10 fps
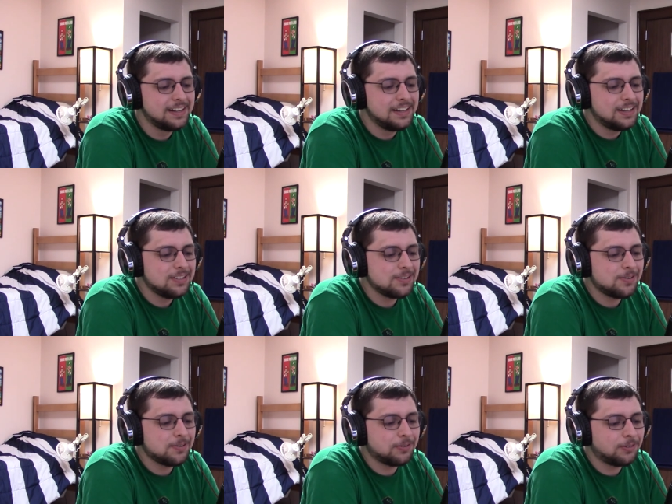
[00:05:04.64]

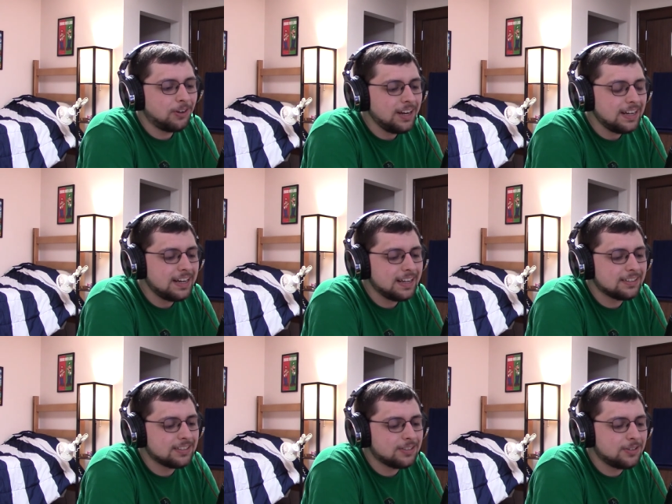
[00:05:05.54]
So right
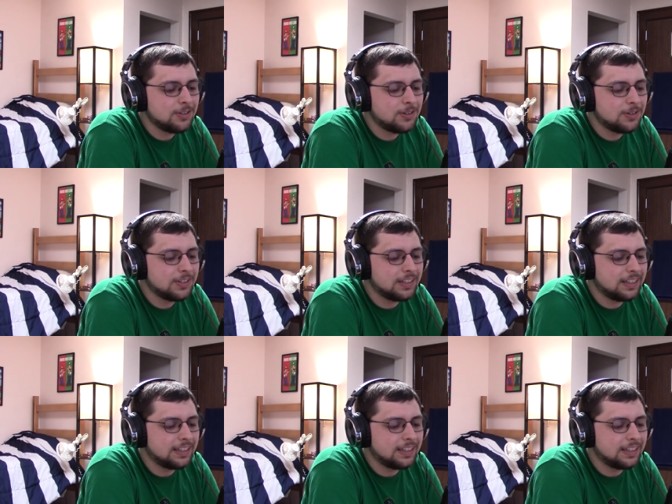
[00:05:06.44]
next to